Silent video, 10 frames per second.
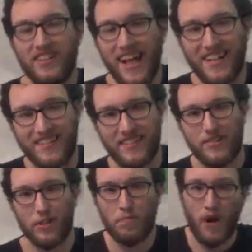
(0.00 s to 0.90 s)
a
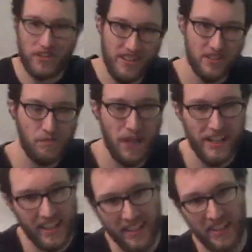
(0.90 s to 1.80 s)
license, you're
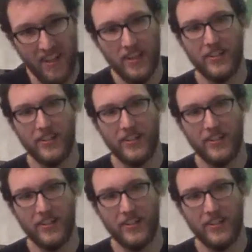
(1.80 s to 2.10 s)
participating in it.